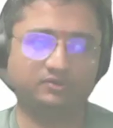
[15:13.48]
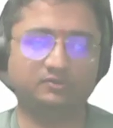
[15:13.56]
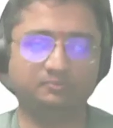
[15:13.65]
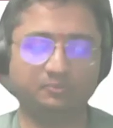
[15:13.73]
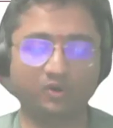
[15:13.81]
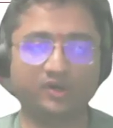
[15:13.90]

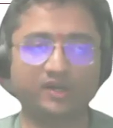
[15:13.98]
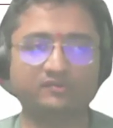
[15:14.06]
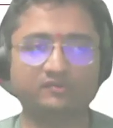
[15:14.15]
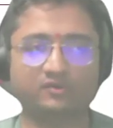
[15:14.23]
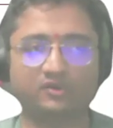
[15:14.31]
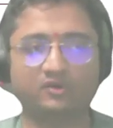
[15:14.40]

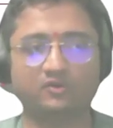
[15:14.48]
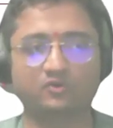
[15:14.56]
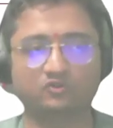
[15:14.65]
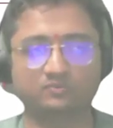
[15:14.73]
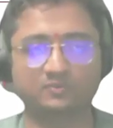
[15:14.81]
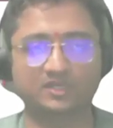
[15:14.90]
progress on your
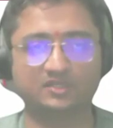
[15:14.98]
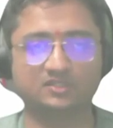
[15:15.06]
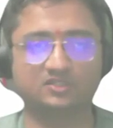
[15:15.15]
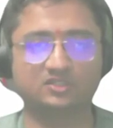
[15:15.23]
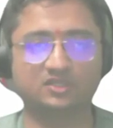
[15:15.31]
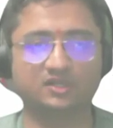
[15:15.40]

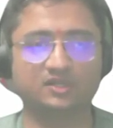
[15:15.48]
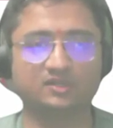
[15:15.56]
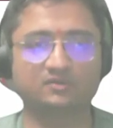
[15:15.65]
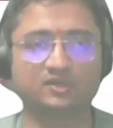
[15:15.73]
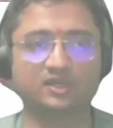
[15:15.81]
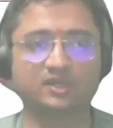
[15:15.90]
Toastmasters journey.
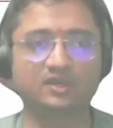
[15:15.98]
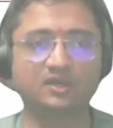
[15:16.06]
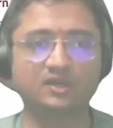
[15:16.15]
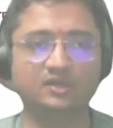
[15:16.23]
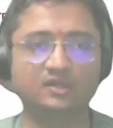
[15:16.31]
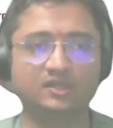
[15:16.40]
Okay,
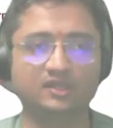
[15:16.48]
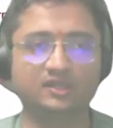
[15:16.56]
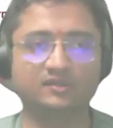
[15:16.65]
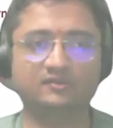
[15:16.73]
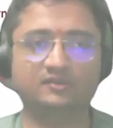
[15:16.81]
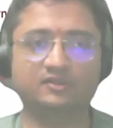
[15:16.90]
it
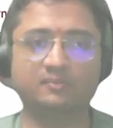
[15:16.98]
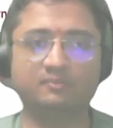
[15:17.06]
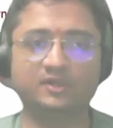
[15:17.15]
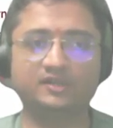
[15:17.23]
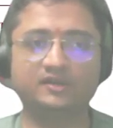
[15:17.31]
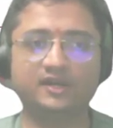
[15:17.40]
is
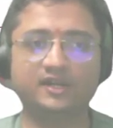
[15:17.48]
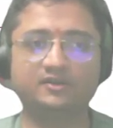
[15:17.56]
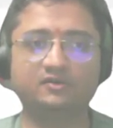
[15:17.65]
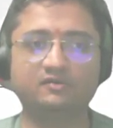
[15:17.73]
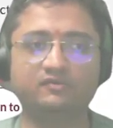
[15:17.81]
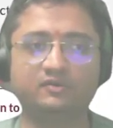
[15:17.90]
completed right
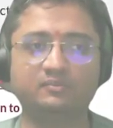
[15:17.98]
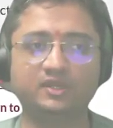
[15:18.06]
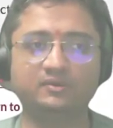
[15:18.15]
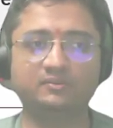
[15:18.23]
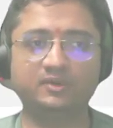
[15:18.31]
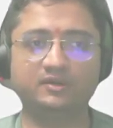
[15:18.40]
now for
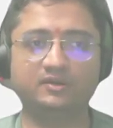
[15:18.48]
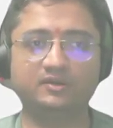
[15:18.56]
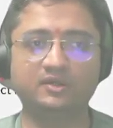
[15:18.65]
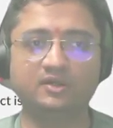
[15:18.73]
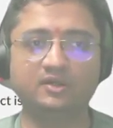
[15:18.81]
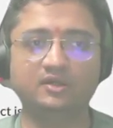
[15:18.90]
me, but
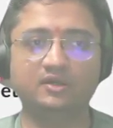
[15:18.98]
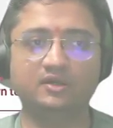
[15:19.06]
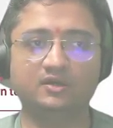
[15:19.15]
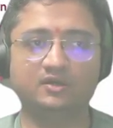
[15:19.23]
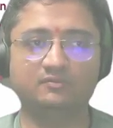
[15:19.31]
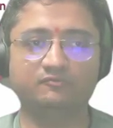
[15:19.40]

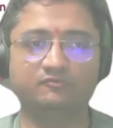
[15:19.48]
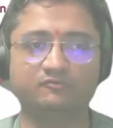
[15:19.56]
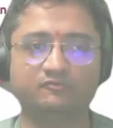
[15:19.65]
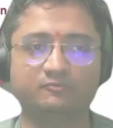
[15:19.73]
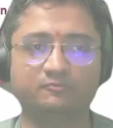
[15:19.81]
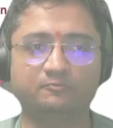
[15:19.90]
um,
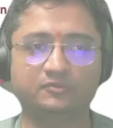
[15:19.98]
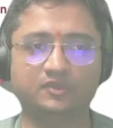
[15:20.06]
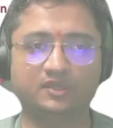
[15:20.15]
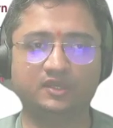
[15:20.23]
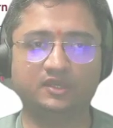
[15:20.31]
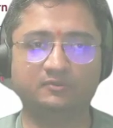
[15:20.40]

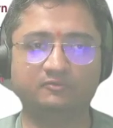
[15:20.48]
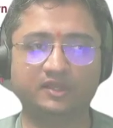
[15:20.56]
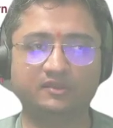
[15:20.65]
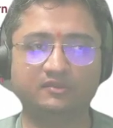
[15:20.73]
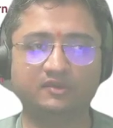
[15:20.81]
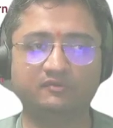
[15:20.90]

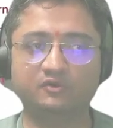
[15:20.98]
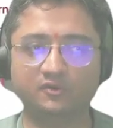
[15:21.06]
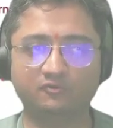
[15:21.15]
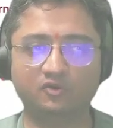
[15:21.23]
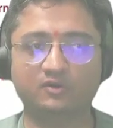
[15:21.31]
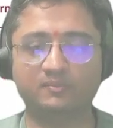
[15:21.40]
once if you have
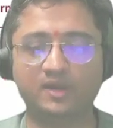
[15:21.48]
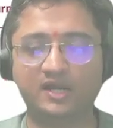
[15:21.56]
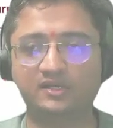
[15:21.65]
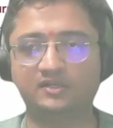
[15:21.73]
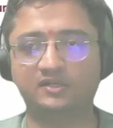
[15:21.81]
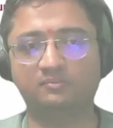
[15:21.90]
not
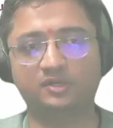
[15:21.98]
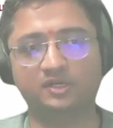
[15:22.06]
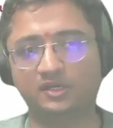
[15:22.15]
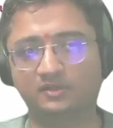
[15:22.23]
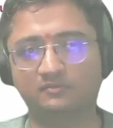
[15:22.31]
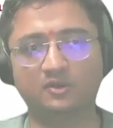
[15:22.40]
marked it
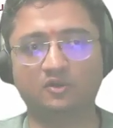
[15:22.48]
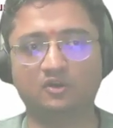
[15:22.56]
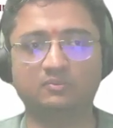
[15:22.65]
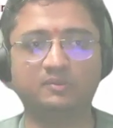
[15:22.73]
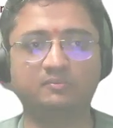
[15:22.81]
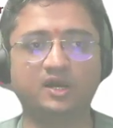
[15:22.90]
completed, it will
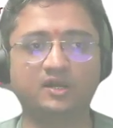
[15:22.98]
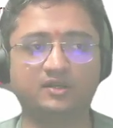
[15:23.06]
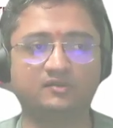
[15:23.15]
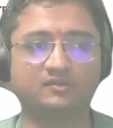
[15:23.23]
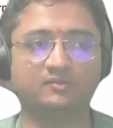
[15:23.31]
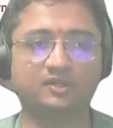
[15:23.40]
not be marked
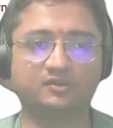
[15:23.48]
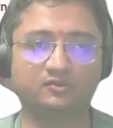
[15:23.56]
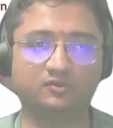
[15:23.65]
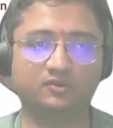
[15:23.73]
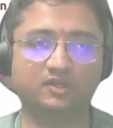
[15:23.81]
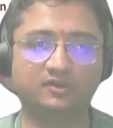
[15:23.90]
as
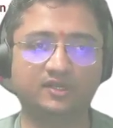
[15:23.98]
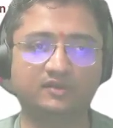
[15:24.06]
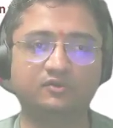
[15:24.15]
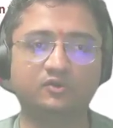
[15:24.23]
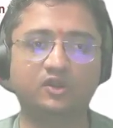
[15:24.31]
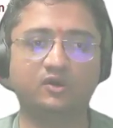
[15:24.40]
completed. It will give
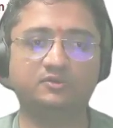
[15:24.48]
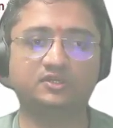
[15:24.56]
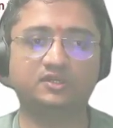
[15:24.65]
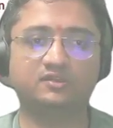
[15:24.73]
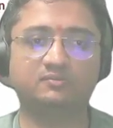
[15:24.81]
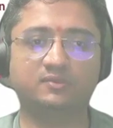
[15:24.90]
you an
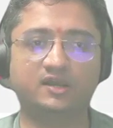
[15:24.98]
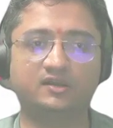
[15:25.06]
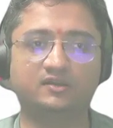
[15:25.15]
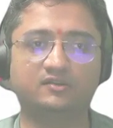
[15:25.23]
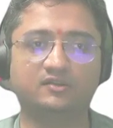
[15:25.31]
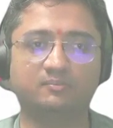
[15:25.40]
option as marked
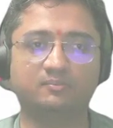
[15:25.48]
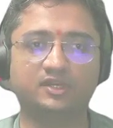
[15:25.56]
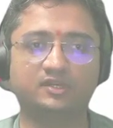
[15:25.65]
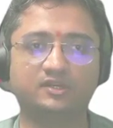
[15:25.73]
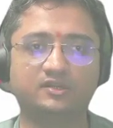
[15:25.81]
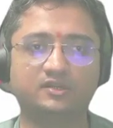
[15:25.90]
as completed,